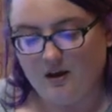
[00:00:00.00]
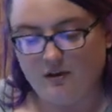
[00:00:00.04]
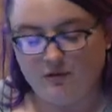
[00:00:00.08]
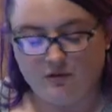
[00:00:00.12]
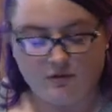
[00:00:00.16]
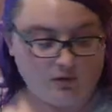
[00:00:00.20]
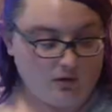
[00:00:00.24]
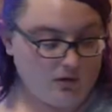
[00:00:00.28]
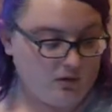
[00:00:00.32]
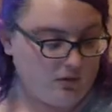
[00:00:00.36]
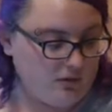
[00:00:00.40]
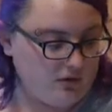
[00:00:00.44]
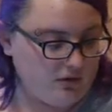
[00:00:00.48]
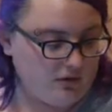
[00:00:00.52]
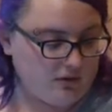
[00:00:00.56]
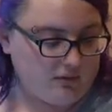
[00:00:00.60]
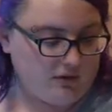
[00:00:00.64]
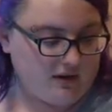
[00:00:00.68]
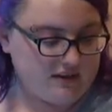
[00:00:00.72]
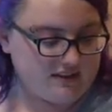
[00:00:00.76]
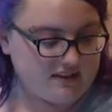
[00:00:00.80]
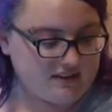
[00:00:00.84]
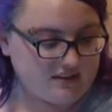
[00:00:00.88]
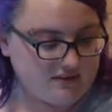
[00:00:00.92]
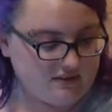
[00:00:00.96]
So the
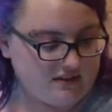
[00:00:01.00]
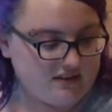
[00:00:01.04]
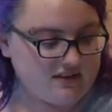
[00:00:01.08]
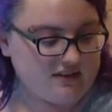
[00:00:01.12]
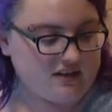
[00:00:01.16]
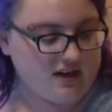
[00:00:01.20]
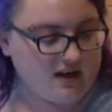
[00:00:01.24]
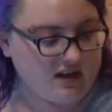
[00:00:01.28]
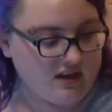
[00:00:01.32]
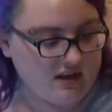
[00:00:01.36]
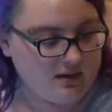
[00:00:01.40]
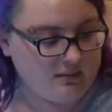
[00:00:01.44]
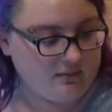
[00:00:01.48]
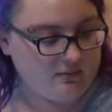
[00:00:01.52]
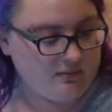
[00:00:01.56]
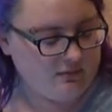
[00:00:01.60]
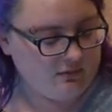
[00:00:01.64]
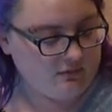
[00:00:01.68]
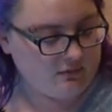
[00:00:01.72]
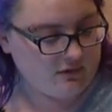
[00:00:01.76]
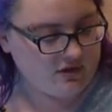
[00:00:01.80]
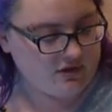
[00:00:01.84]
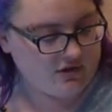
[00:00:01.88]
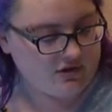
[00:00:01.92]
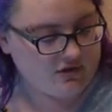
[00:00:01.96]
rest of the
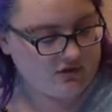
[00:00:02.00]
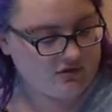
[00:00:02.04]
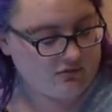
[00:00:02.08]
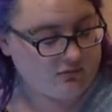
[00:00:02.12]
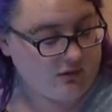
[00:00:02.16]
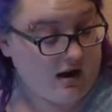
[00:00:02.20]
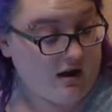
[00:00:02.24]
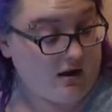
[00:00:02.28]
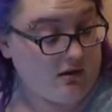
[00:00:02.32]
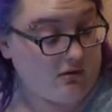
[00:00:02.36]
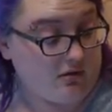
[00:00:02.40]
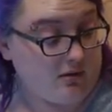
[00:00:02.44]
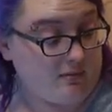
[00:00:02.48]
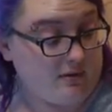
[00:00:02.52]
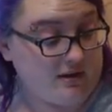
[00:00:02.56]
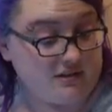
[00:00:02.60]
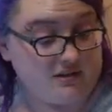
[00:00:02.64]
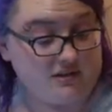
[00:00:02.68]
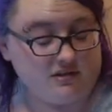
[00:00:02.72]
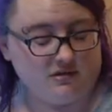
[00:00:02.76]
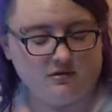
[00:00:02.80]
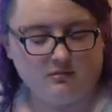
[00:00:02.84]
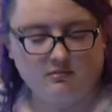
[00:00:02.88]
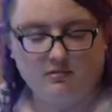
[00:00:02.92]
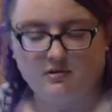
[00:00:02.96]
time, which wow, I'm
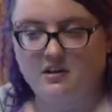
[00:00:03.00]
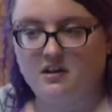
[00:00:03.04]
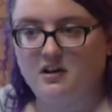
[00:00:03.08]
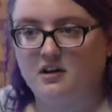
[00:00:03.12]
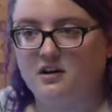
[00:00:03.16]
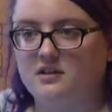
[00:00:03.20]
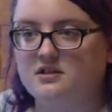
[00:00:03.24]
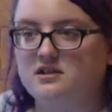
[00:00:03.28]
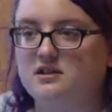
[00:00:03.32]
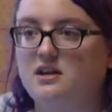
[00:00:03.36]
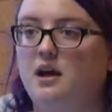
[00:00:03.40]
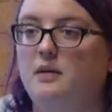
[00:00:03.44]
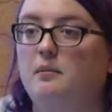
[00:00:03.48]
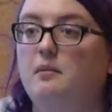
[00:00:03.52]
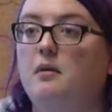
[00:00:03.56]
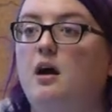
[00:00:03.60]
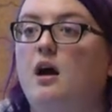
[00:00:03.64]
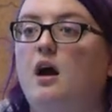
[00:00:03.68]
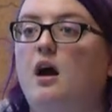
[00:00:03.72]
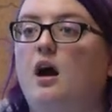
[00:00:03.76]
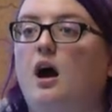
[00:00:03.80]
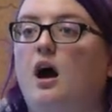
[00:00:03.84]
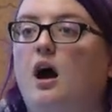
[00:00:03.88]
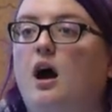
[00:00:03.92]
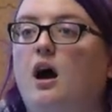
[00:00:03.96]
actually doing pretty good on time.
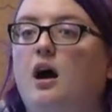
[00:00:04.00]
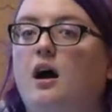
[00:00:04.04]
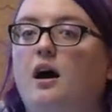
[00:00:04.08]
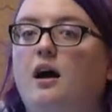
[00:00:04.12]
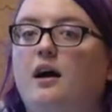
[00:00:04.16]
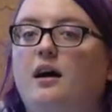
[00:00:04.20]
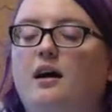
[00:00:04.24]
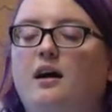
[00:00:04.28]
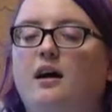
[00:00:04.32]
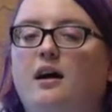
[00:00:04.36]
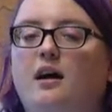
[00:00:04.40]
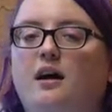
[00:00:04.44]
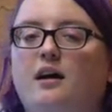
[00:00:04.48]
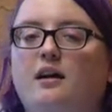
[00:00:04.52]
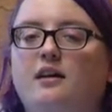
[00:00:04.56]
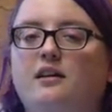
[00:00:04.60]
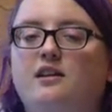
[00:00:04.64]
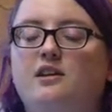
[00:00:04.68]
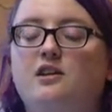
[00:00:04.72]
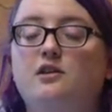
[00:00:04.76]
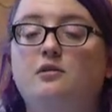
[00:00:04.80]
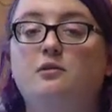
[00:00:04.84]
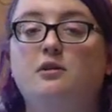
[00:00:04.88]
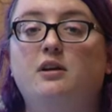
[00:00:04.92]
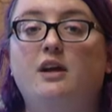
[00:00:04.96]
Uh,
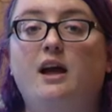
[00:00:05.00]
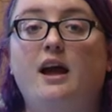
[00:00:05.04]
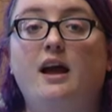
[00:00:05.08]
Q and